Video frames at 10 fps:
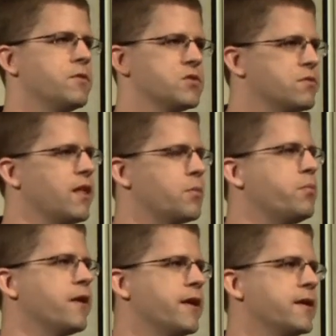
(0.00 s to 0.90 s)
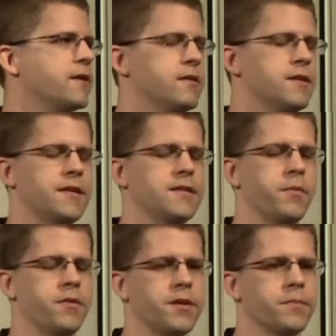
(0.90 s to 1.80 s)
It was a lot of playing and, and that
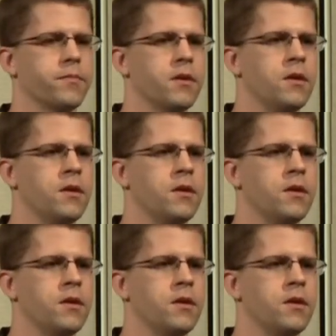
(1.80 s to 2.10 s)
type of thing.